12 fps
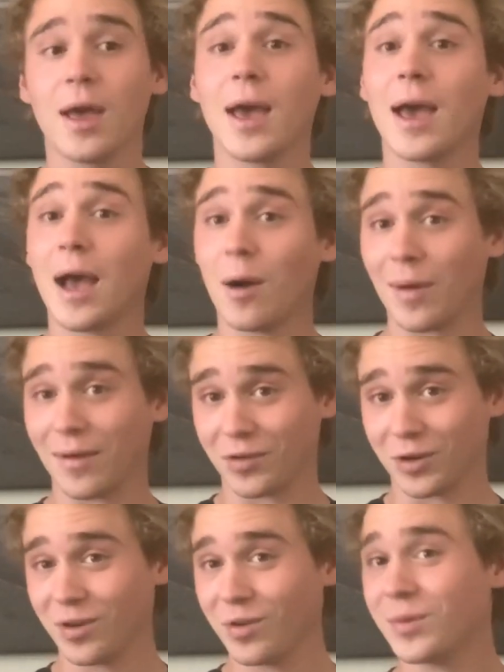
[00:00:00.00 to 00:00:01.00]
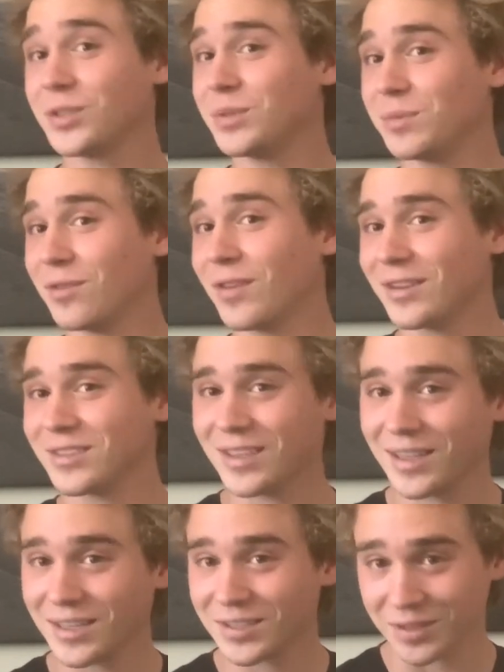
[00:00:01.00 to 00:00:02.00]
However, when you move on to
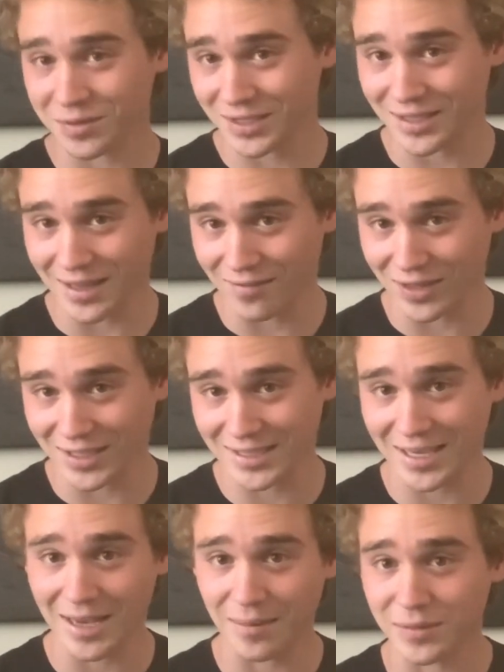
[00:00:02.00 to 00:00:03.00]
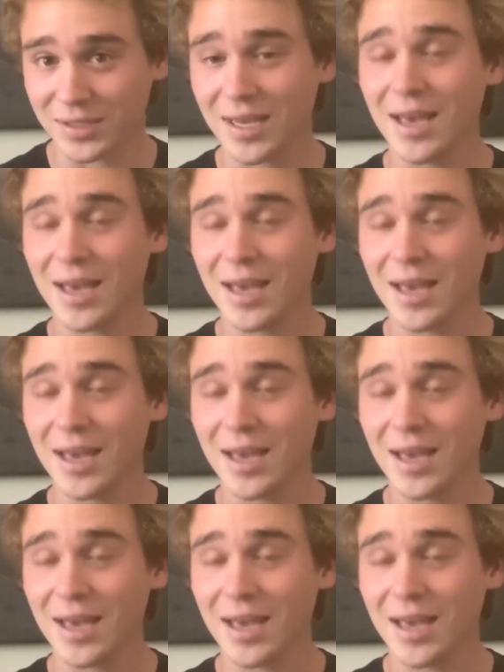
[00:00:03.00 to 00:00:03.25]
the associate level exams,